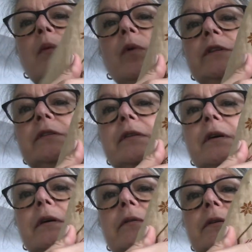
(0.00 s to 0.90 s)
Once
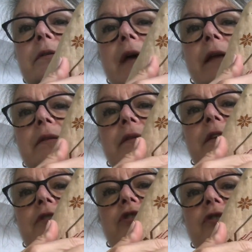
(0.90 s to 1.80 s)
the satin
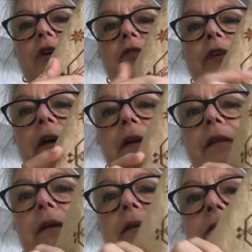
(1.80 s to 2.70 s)
stitch is all done, I
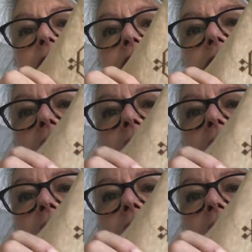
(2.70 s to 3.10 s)
think it's just